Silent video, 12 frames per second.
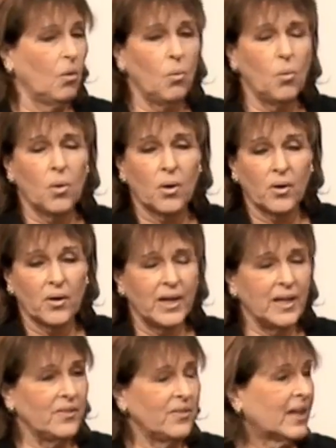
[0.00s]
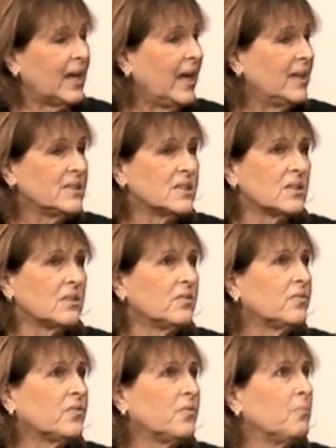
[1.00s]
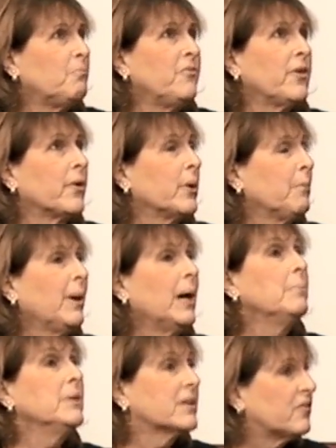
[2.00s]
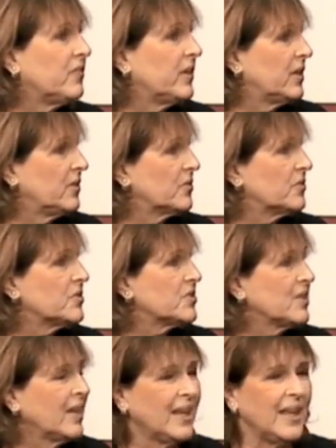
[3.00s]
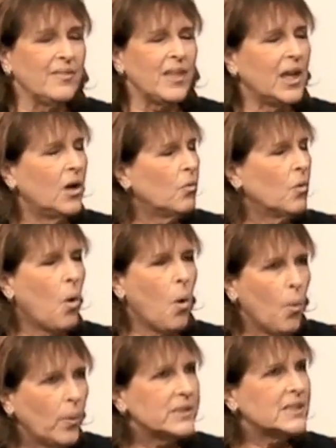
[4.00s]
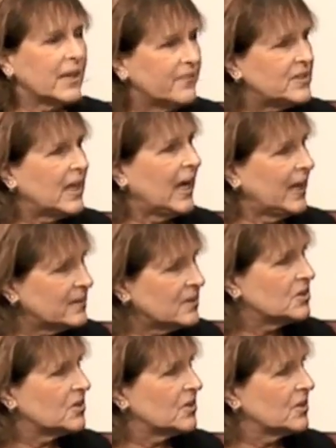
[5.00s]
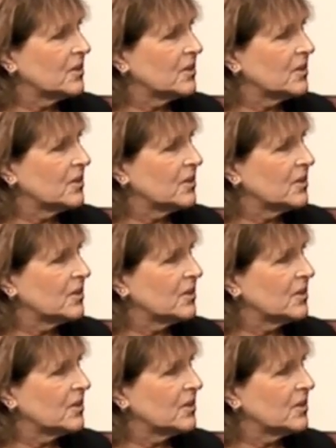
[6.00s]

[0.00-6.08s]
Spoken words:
Or in the case of very public figures, they don't always have to answer.